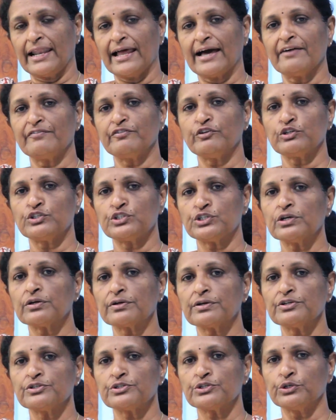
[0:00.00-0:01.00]
allow your
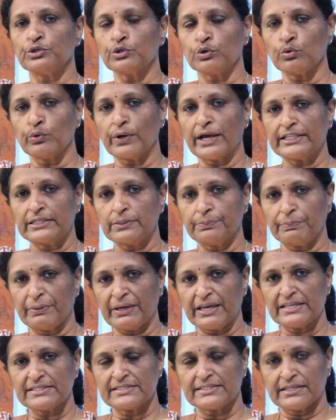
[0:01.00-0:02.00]
children to grow at the
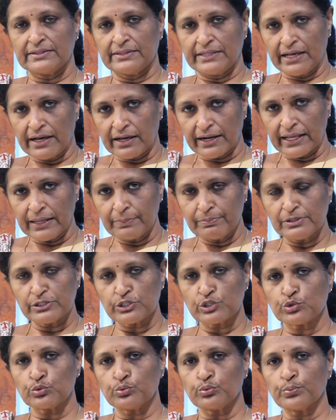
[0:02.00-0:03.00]
pace that they are
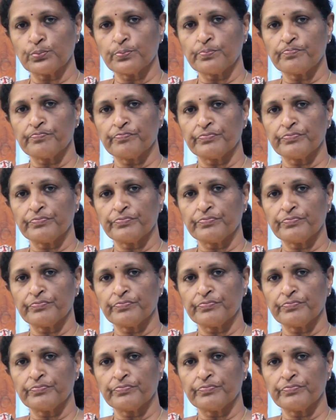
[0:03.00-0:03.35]
able to,